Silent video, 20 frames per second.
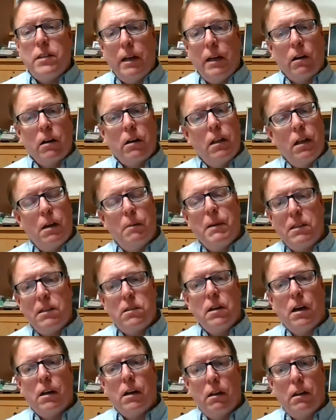Sierra Club
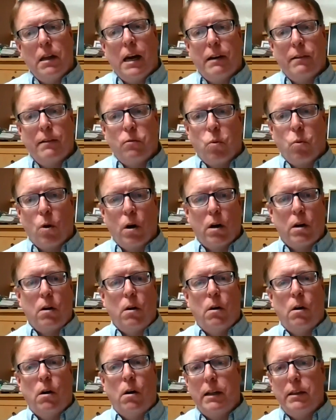has done a lot of work
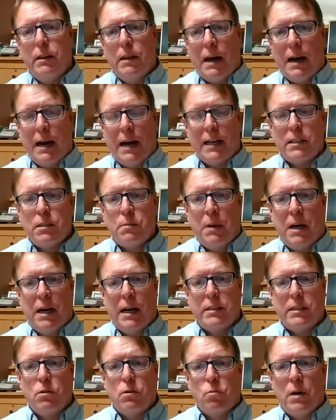on the hot
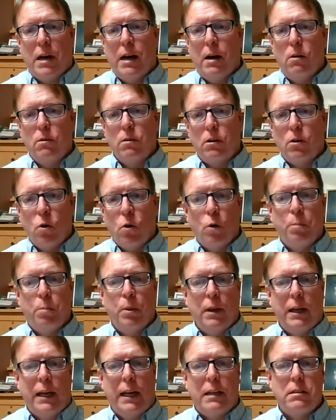spots around coal
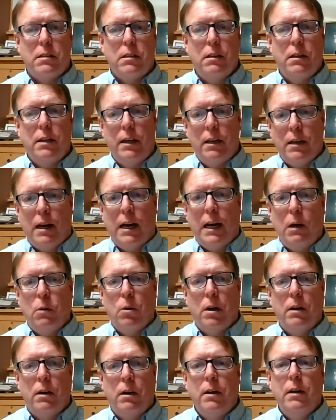plants in
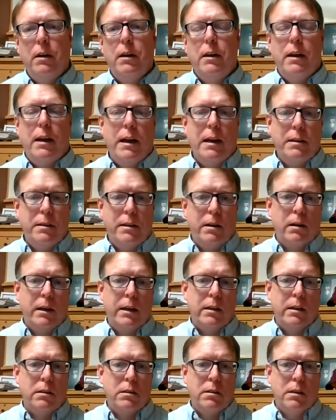Iowa, and there
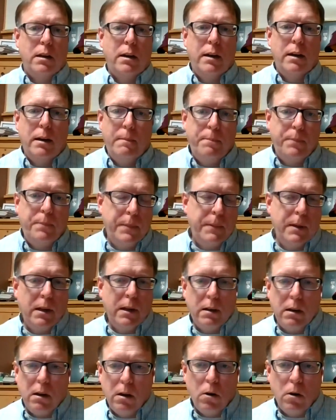is an
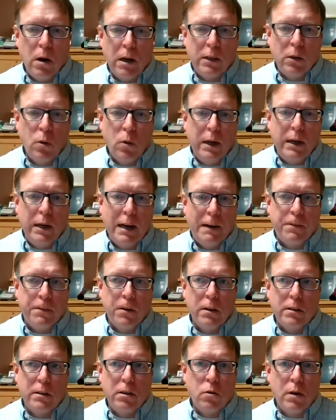ongoing
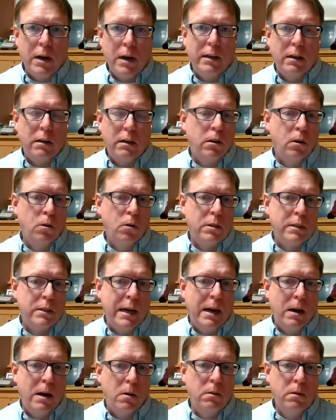effort to try to close
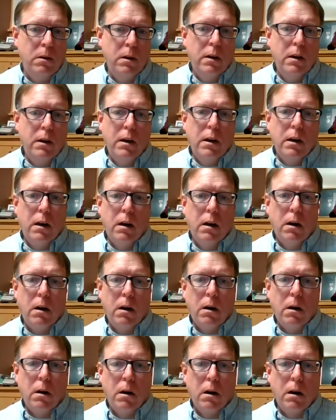down
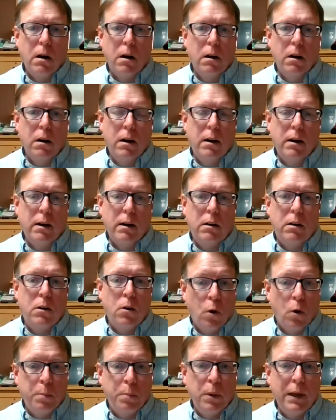our
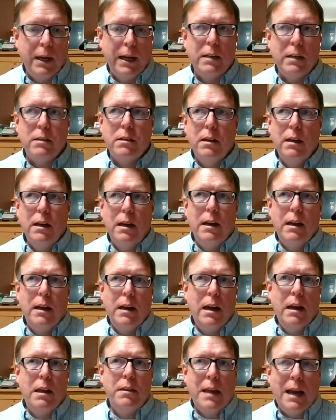coal plants,
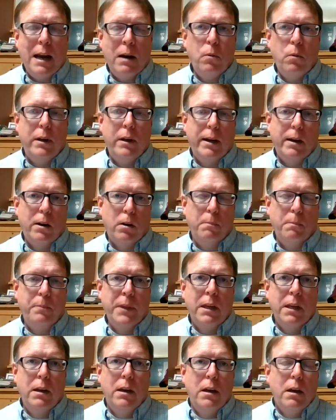and that would help.
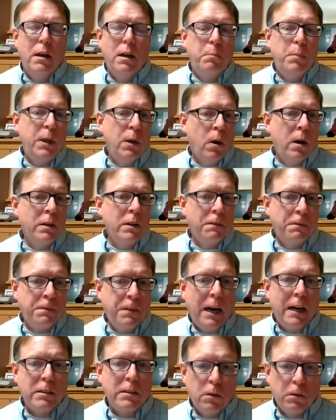Beyond the
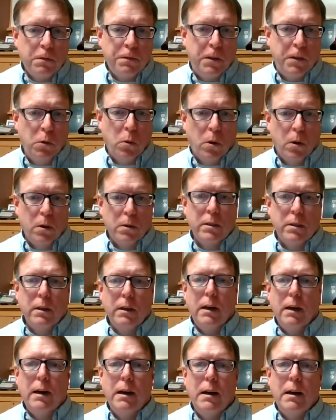fossil fuels,